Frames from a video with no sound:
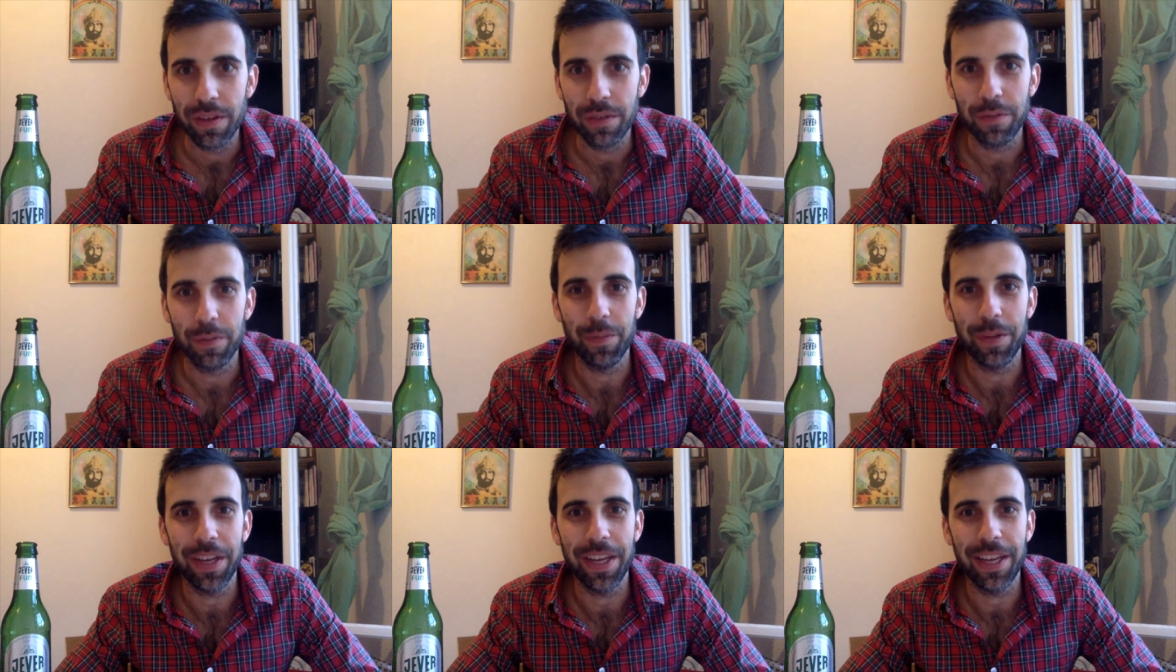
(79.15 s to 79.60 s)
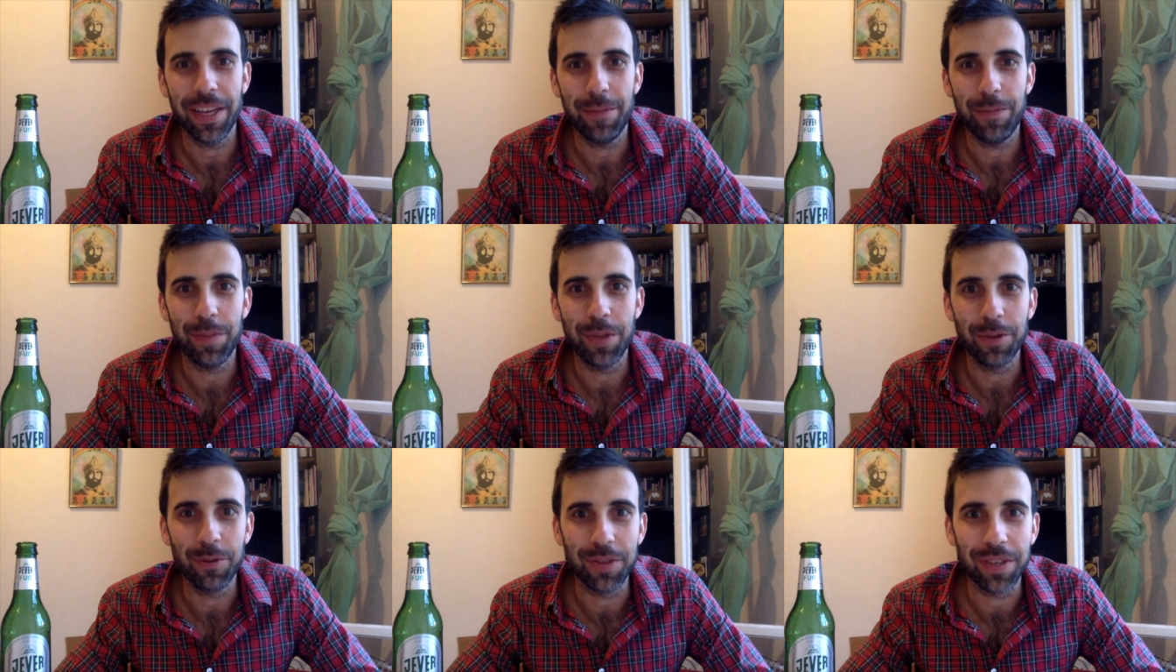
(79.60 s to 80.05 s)
For me,
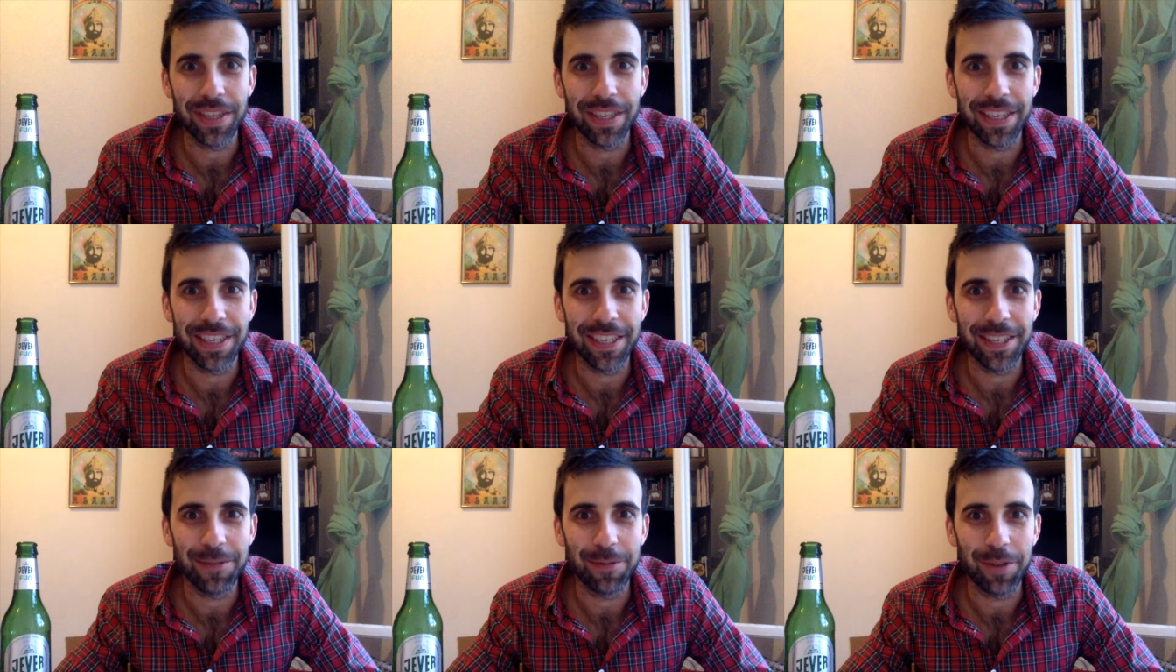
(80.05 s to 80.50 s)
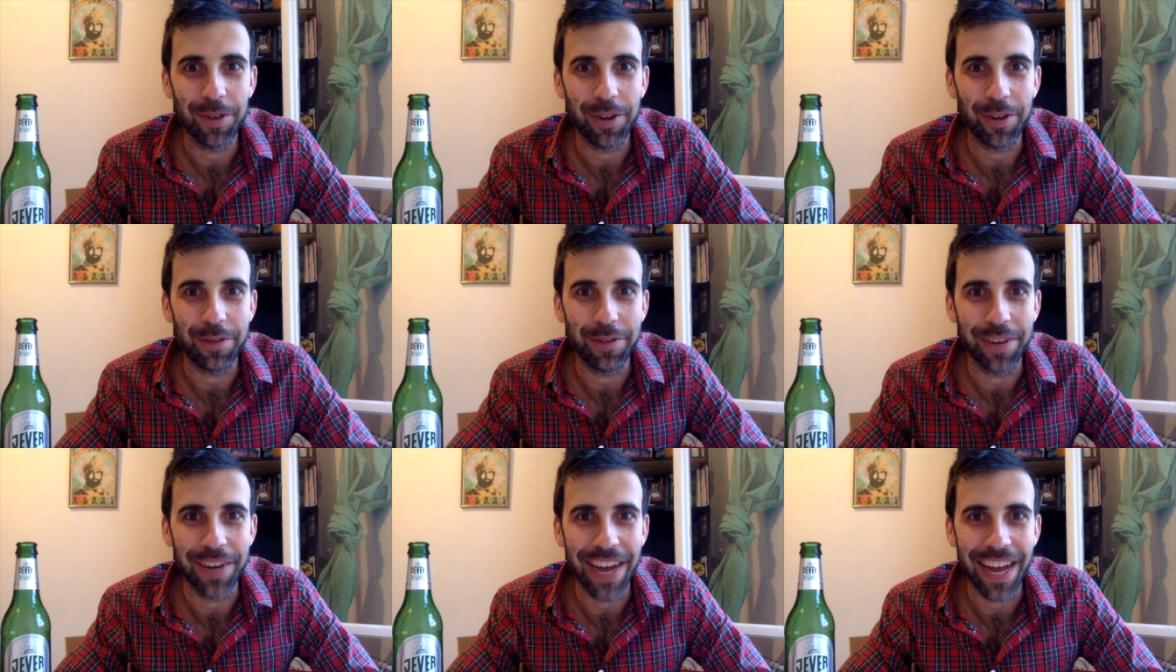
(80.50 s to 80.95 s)
Pilsners will
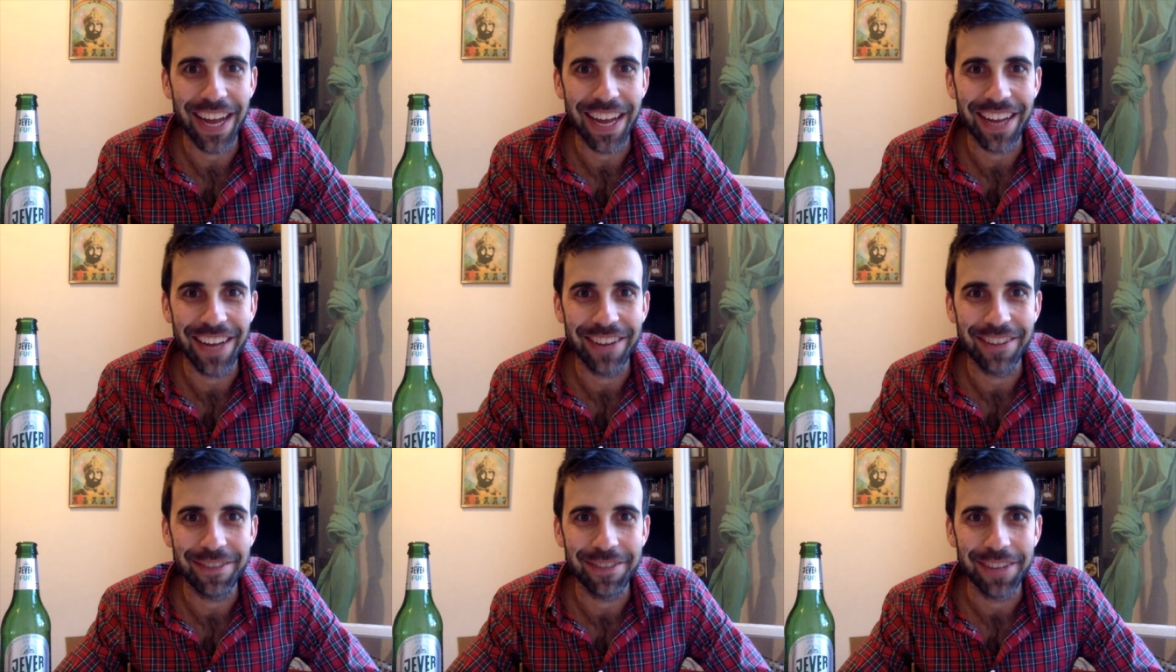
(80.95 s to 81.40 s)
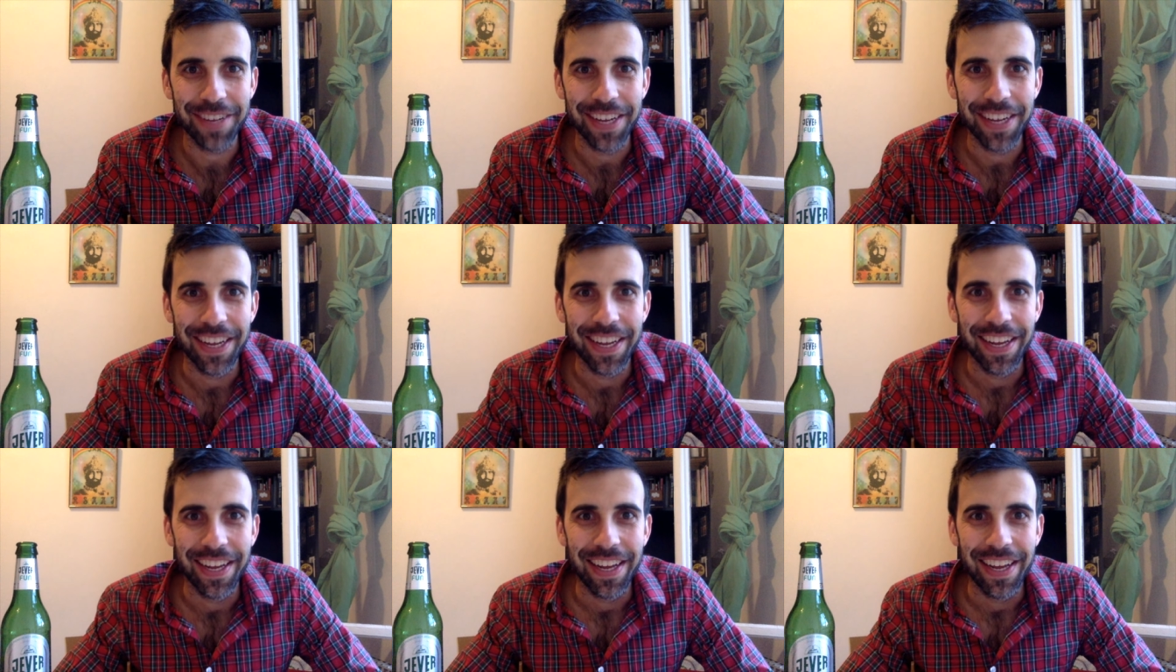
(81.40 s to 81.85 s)
often have
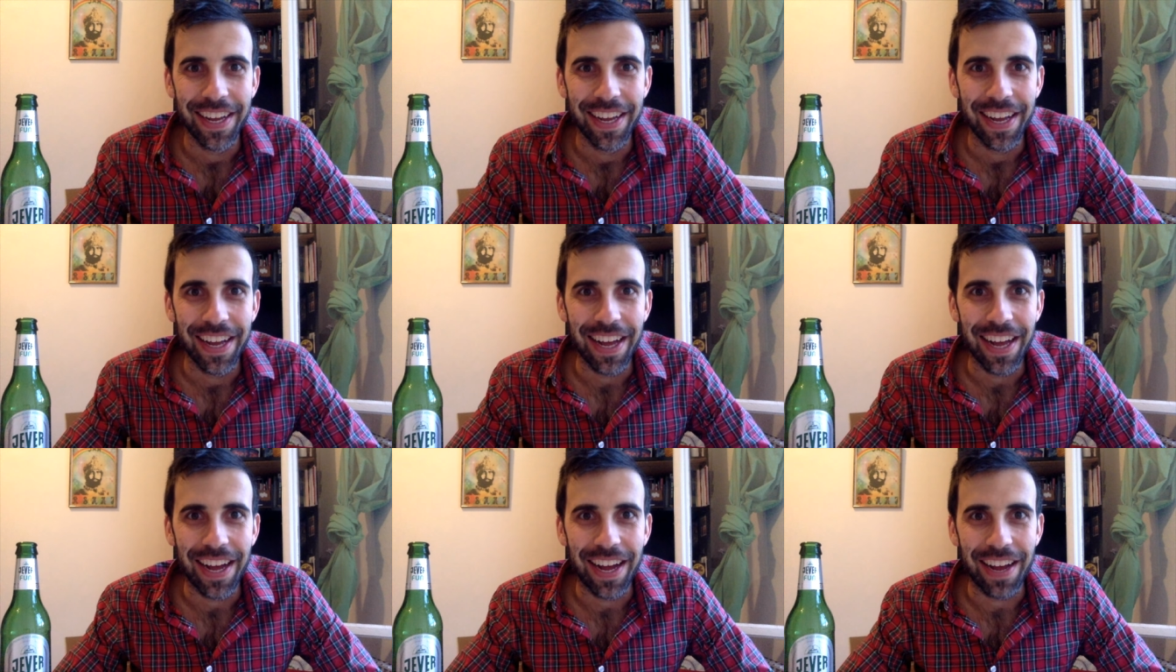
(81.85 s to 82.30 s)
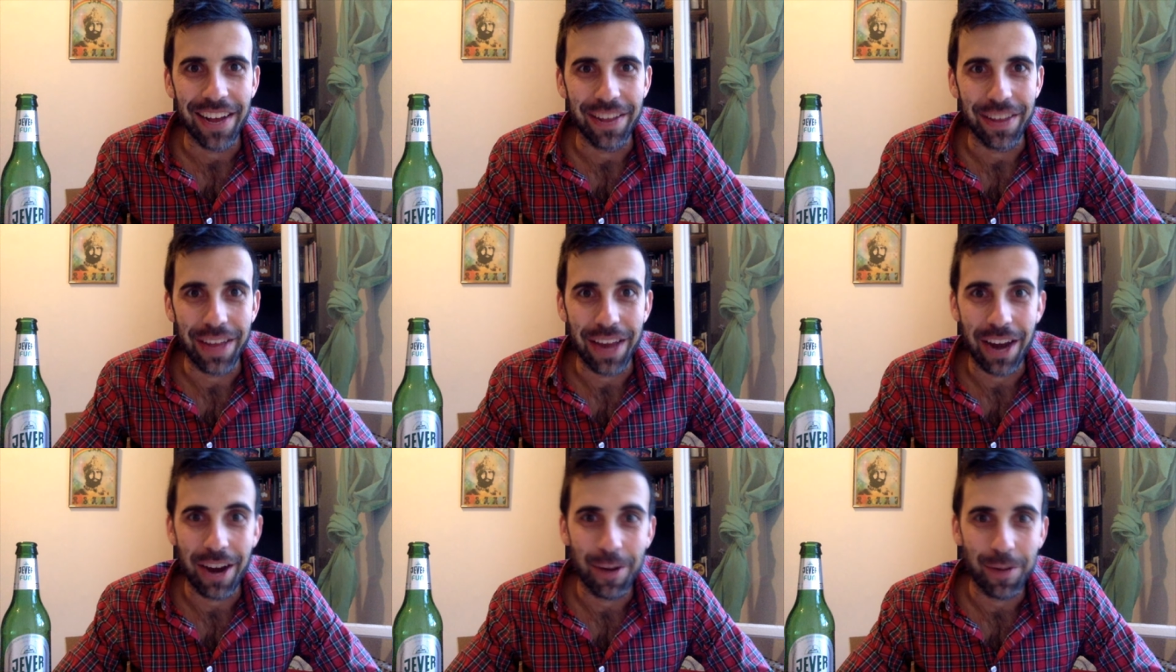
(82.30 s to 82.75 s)
uh, the
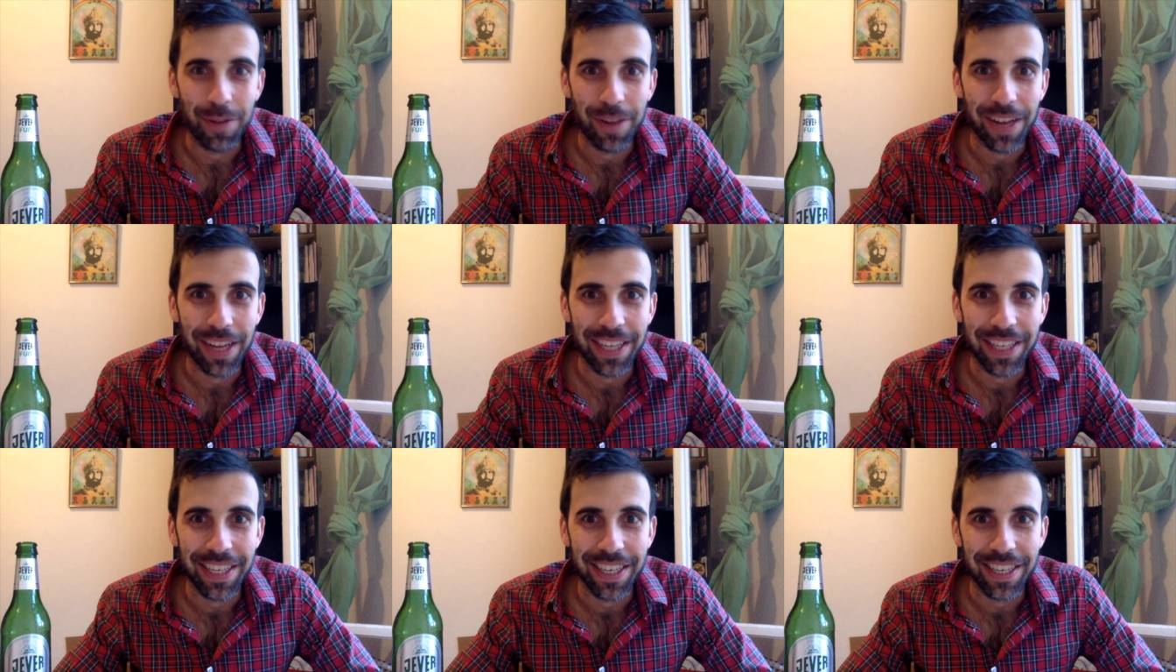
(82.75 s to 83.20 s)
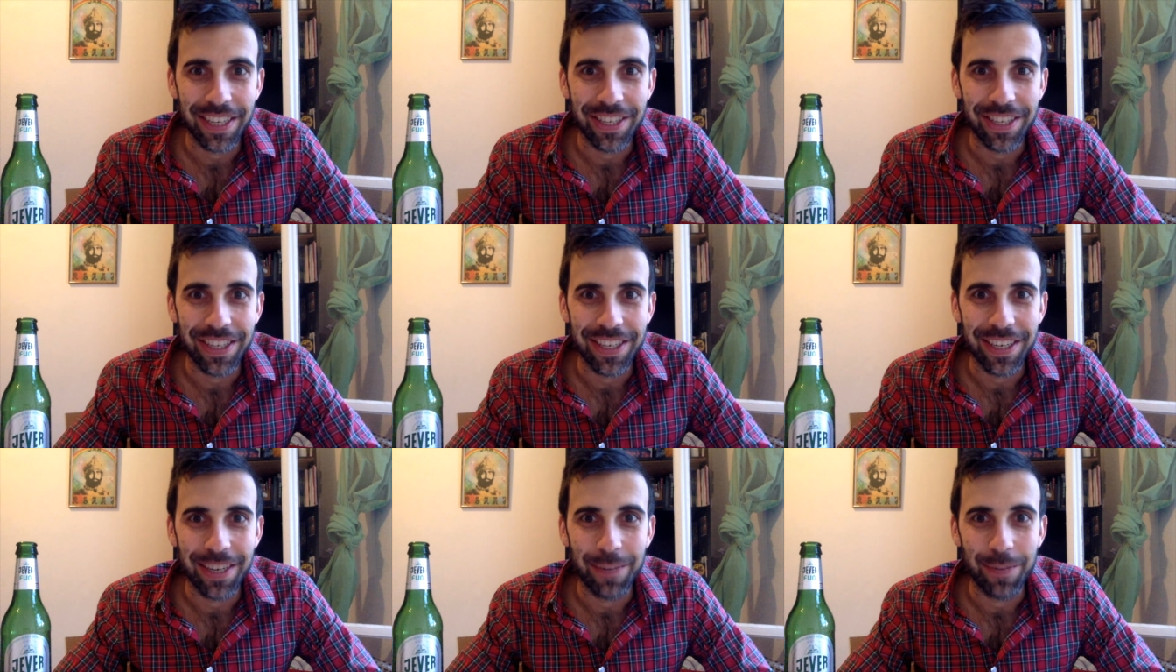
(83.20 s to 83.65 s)

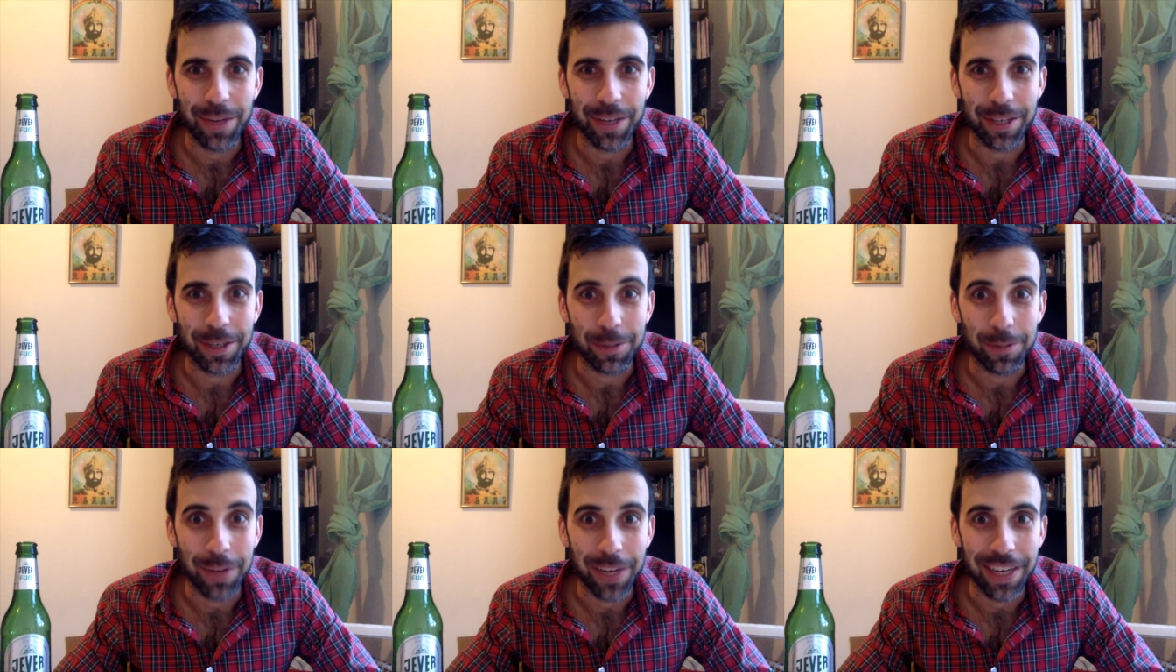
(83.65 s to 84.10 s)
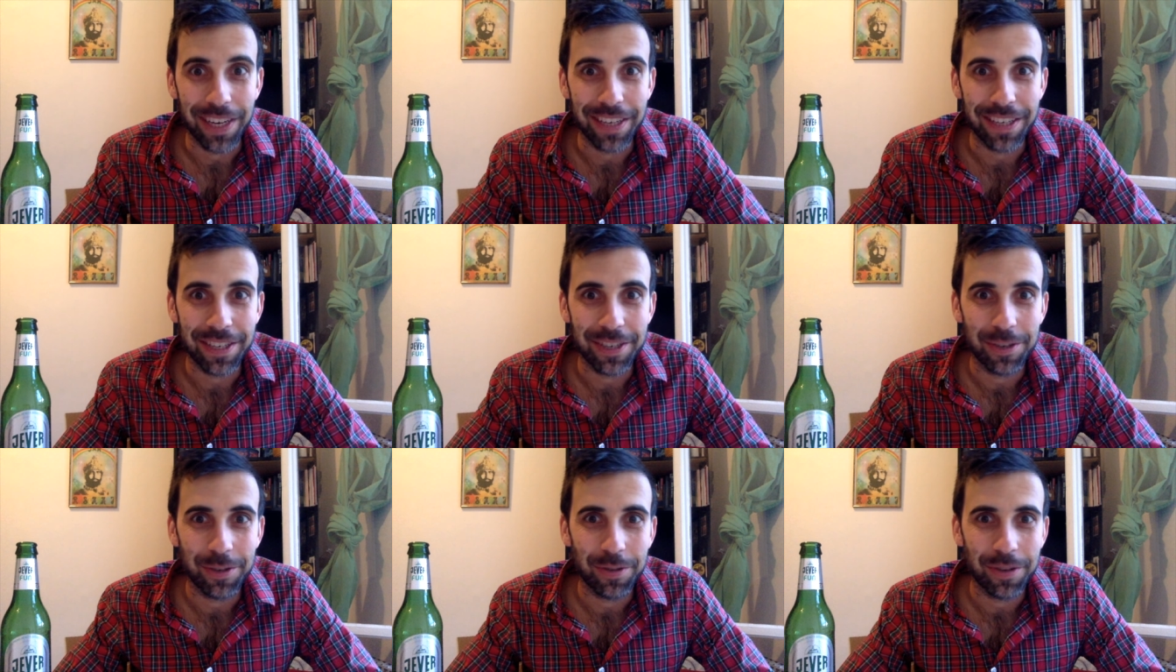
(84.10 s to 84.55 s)
caramelization, a bit of
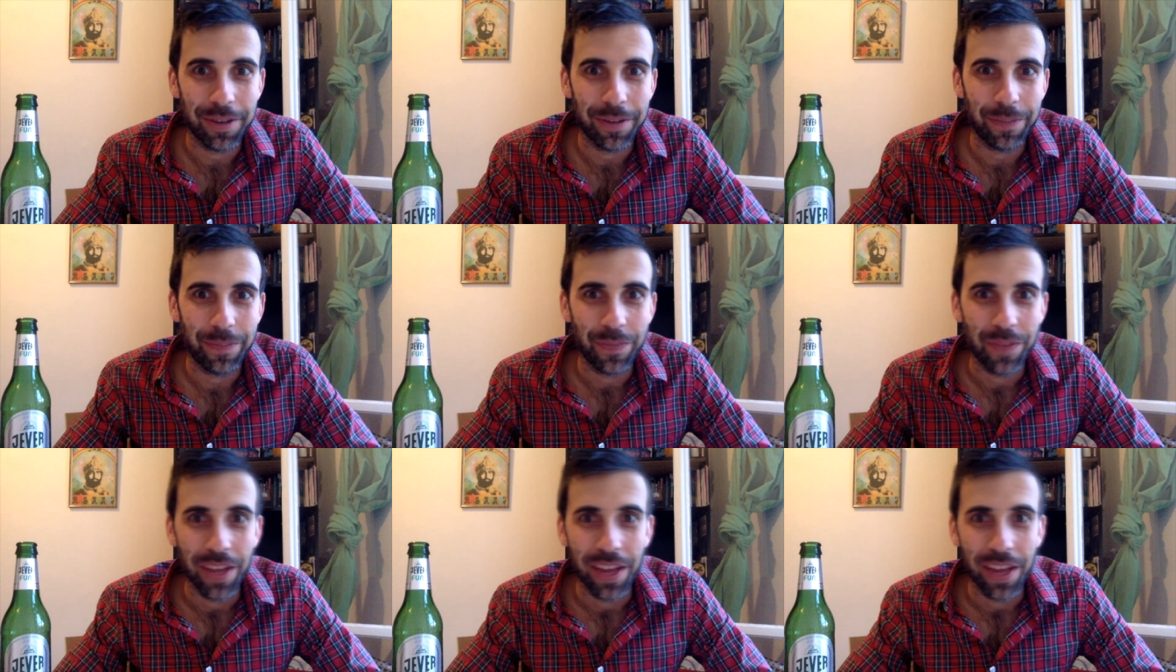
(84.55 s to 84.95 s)
sweetness to it.